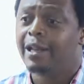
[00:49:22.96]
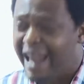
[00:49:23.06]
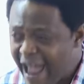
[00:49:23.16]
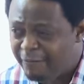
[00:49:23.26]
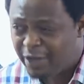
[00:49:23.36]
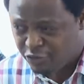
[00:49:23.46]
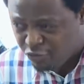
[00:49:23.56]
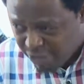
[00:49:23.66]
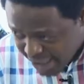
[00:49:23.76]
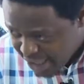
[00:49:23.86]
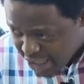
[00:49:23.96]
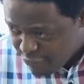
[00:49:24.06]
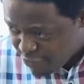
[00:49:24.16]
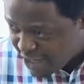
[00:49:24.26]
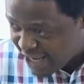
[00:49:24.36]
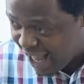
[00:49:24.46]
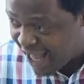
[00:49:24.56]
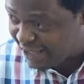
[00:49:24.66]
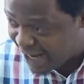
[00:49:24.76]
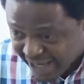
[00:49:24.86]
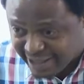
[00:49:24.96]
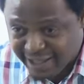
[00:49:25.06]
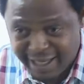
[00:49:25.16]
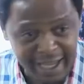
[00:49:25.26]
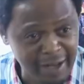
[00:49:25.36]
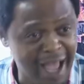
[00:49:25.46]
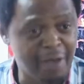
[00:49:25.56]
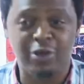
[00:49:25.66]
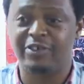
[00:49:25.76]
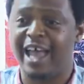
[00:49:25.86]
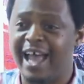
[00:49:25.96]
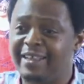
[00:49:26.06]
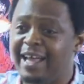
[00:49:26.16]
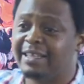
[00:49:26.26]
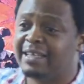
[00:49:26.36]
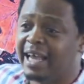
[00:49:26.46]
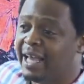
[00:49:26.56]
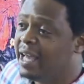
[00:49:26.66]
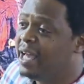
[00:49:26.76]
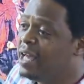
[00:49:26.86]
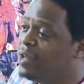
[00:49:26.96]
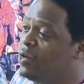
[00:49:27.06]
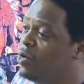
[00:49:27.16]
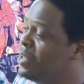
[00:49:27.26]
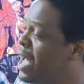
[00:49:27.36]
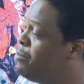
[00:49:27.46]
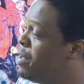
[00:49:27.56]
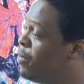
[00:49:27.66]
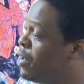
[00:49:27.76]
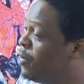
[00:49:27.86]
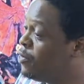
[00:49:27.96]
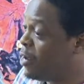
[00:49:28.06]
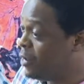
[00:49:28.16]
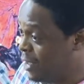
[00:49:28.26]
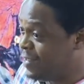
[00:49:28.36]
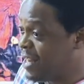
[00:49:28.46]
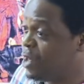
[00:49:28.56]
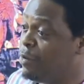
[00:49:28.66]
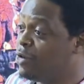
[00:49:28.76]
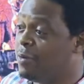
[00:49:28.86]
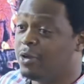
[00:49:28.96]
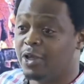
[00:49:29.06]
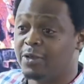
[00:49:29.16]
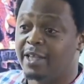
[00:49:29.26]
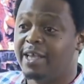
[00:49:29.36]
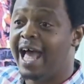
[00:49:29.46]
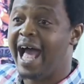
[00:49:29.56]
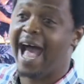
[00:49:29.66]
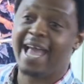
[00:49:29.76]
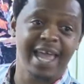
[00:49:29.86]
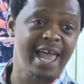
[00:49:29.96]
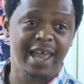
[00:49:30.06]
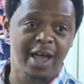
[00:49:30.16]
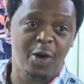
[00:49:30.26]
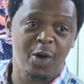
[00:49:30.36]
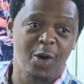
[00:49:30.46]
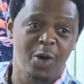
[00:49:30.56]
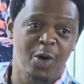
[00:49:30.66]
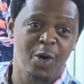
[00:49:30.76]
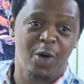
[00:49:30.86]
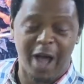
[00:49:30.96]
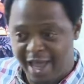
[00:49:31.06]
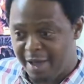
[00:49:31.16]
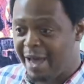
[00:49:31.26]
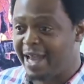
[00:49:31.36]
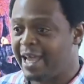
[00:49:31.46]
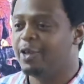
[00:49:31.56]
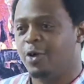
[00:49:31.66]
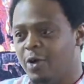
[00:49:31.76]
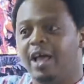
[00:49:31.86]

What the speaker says: Life is really, really hard. Can I say it again? I wish I had that, that meme where it's at this point someone just says, Ayele o, Ayemale, you know,